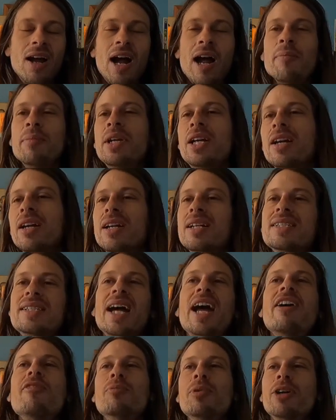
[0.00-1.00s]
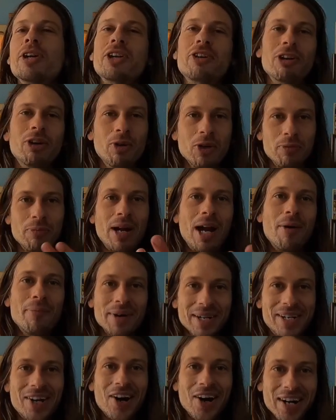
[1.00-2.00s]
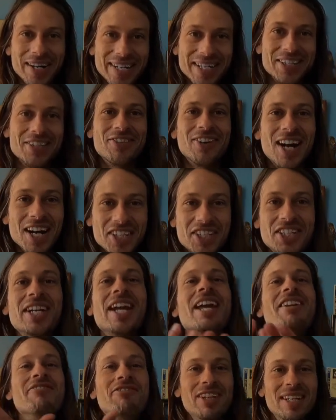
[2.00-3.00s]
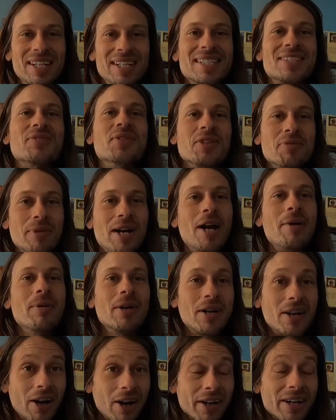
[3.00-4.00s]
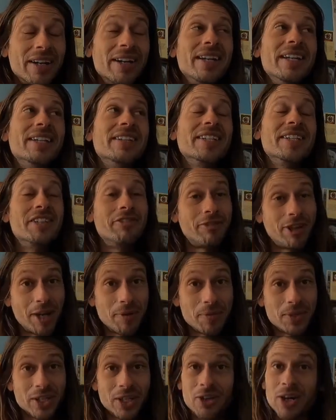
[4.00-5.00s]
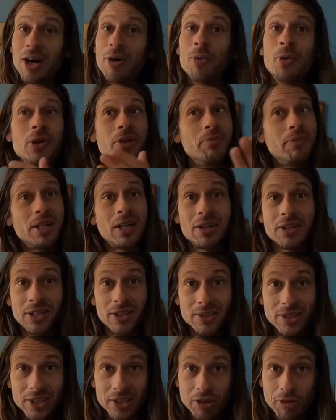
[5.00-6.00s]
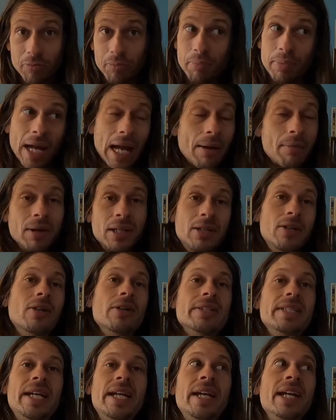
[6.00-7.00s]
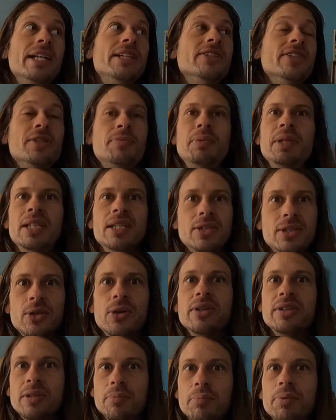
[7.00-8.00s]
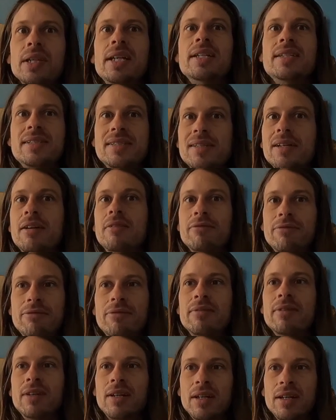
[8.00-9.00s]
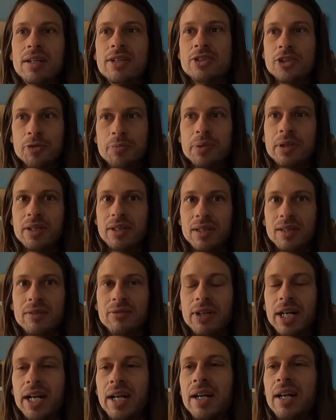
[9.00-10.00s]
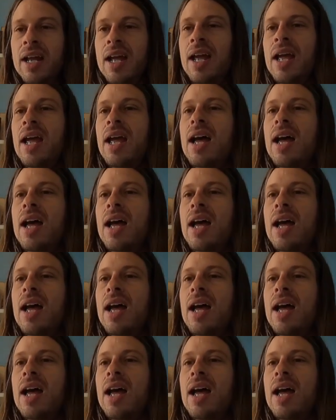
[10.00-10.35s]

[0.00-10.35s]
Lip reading: I'm here because I have Mercury with my Atmakaraka in the Rashi and Venus with my Atmakaraka in the Navamsha, or I wouldn't be on YouTube babbling all day. I'd just be enjoying the bliss of Jupiter, right?